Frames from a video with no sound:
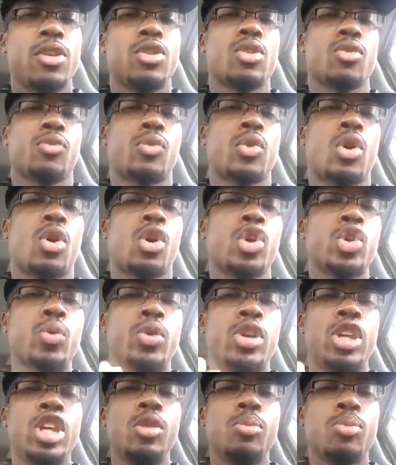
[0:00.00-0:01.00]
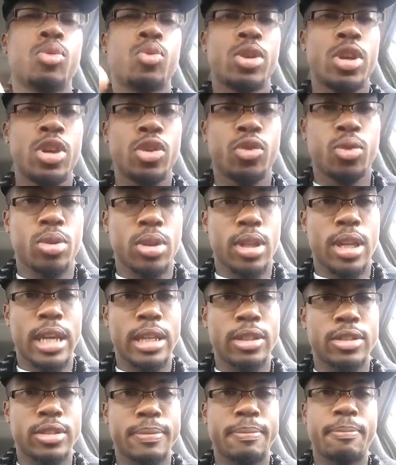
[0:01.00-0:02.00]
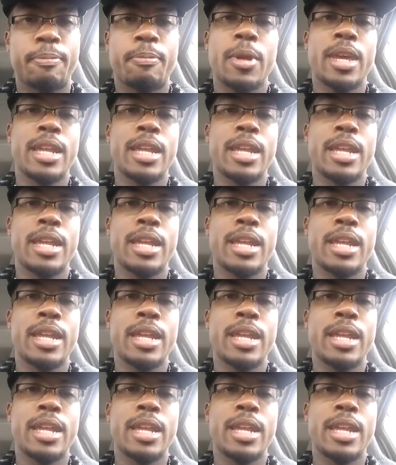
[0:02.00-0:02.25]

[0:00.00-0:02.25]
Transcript: So for all you Hebrew Israelites